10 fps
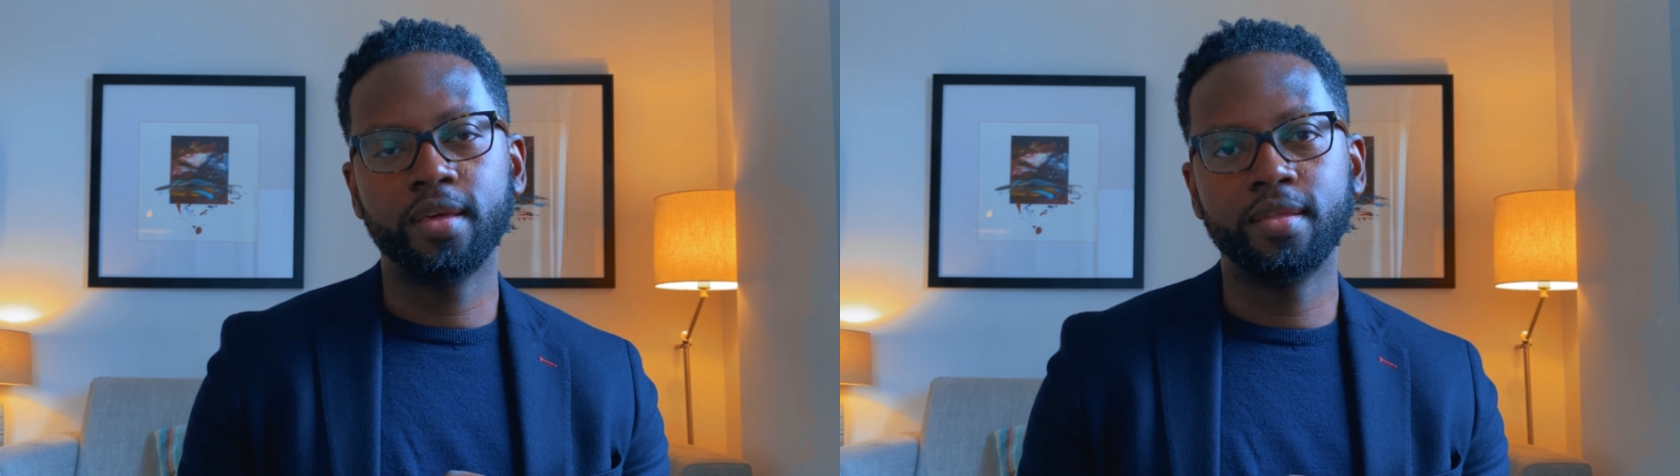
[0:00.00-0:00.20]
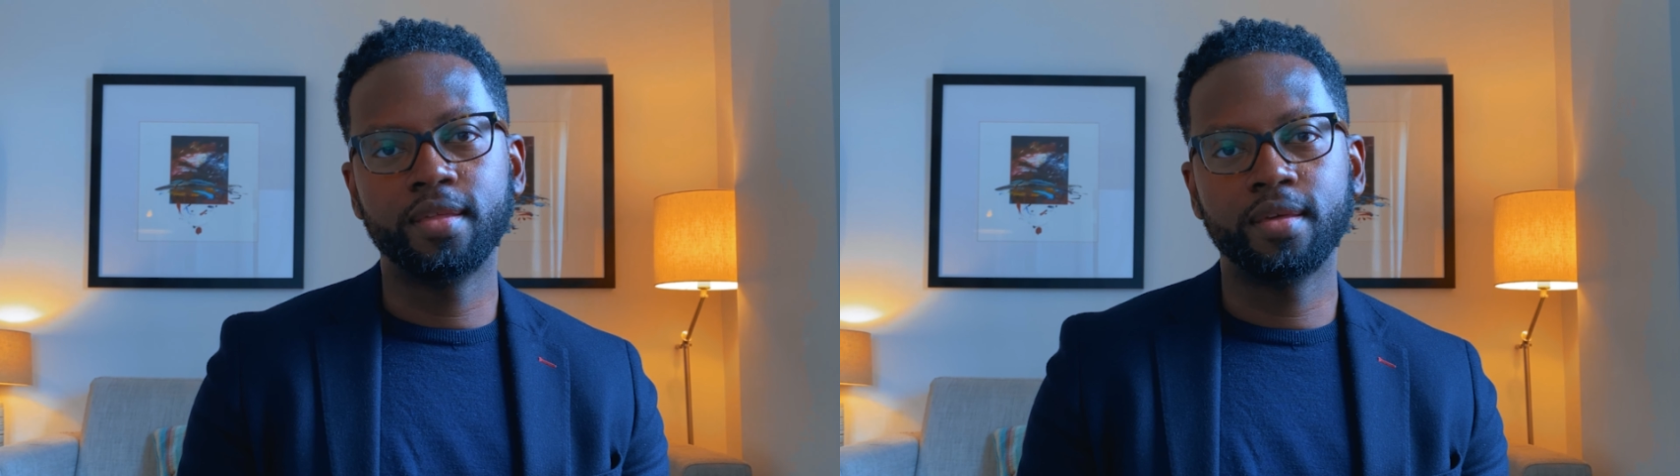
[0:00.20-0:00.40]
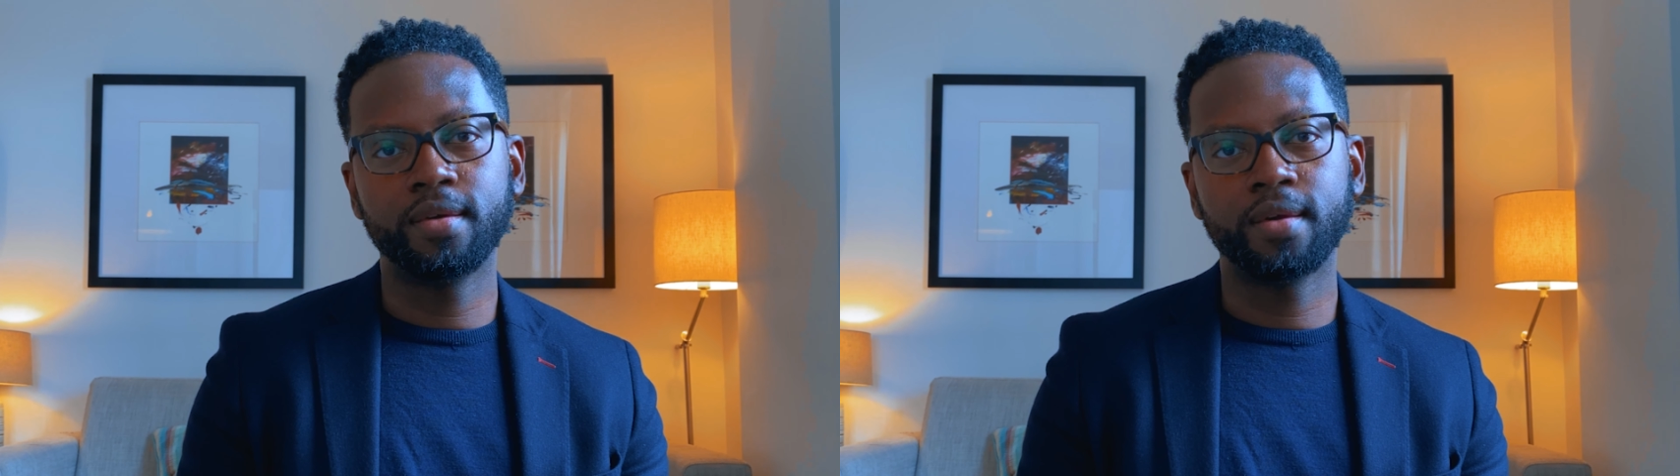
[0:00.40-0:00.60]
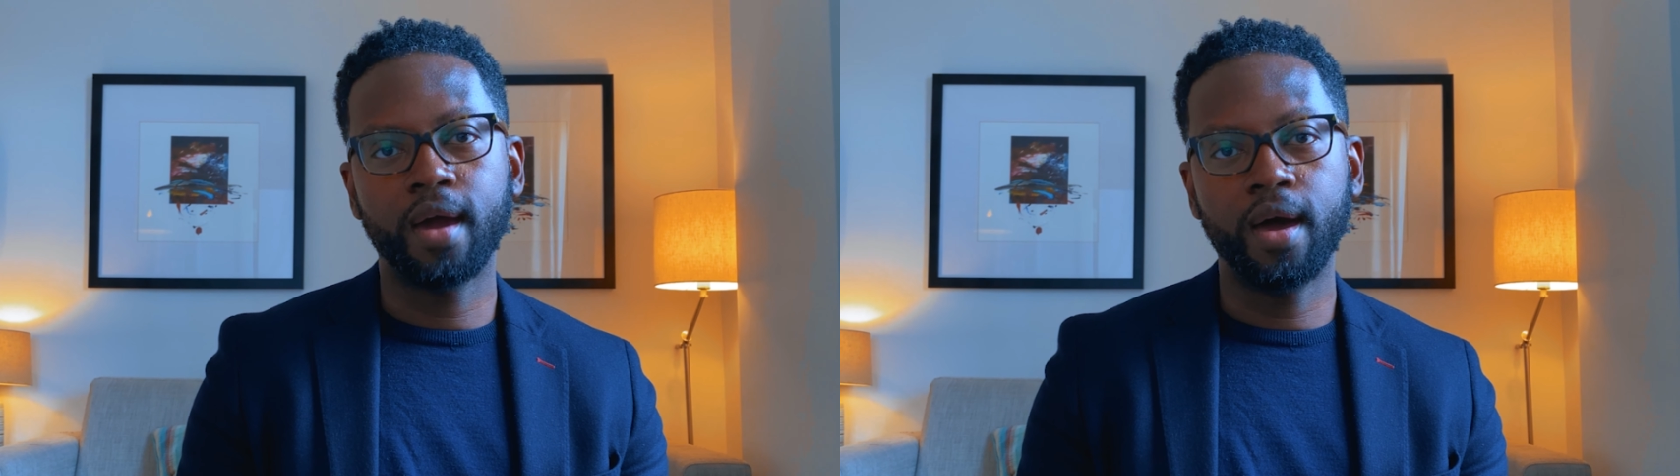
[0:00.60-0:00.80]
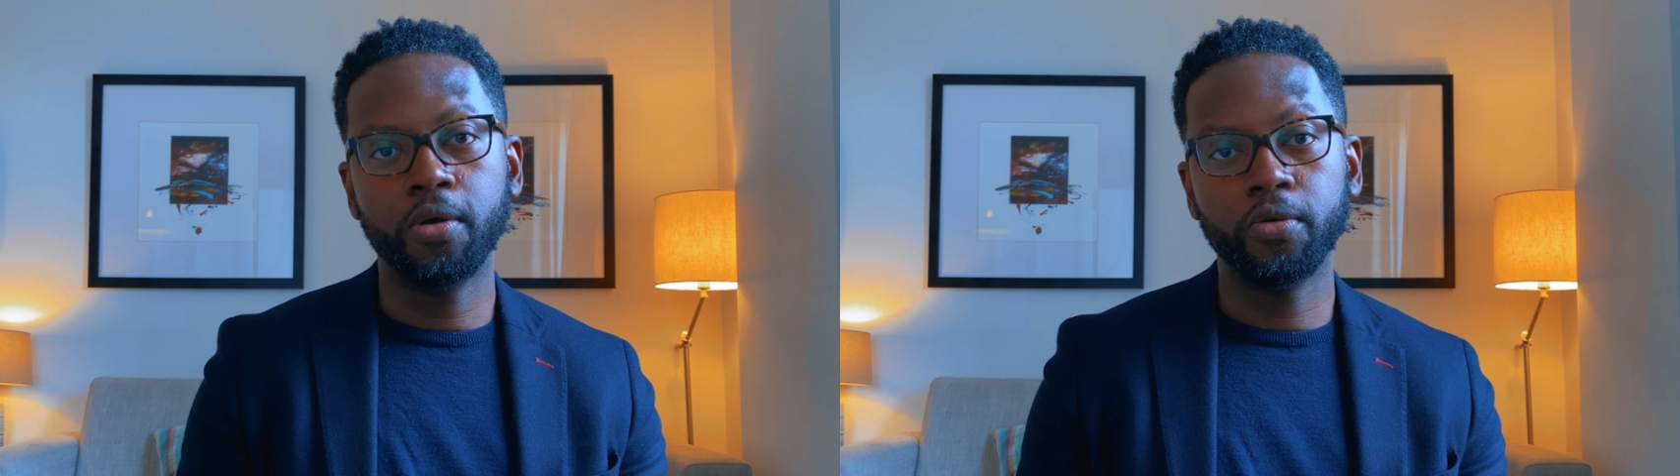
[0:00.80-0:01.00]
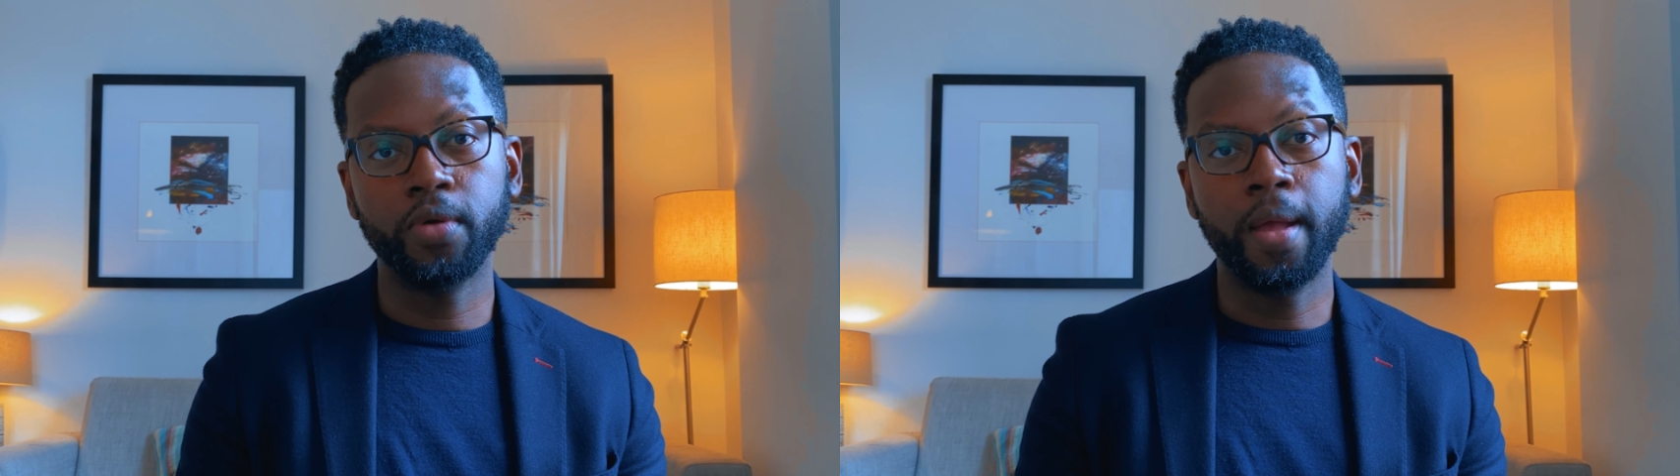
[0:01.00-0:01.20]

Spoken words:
into how